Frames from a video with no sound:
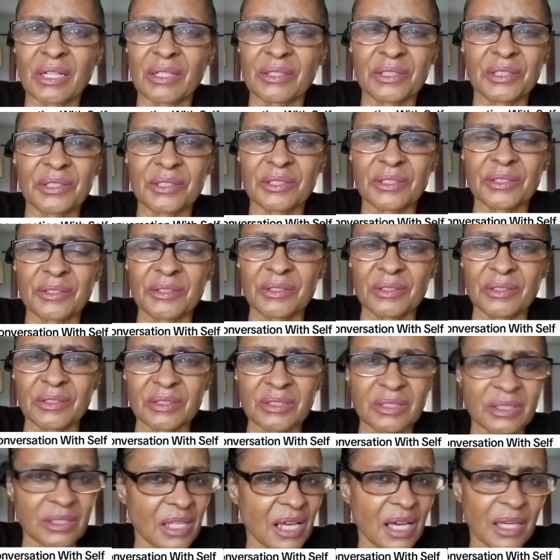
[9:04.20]
out here.
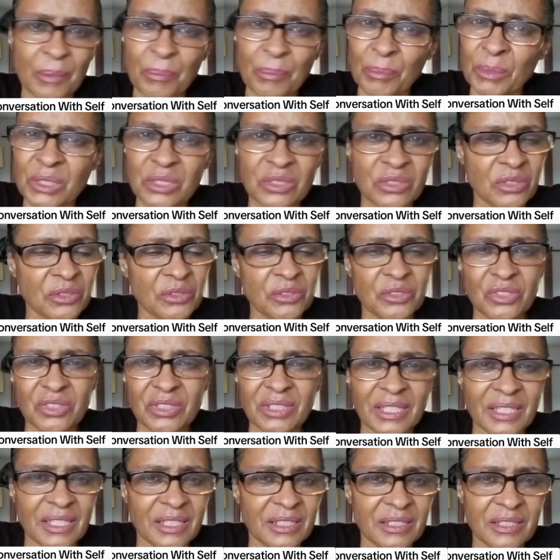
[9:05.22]
It's a lot of
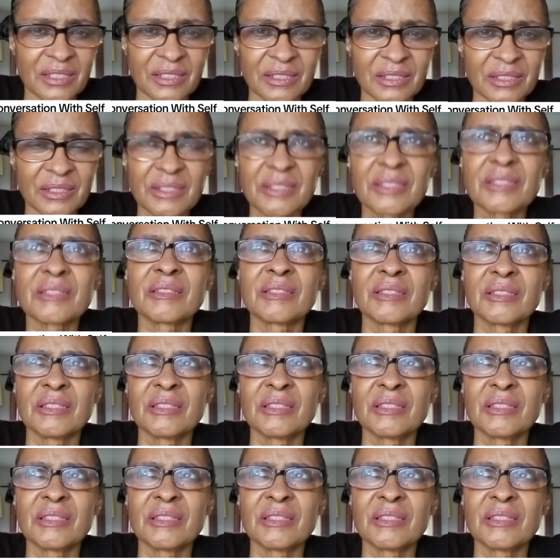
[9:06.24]
misunderstandings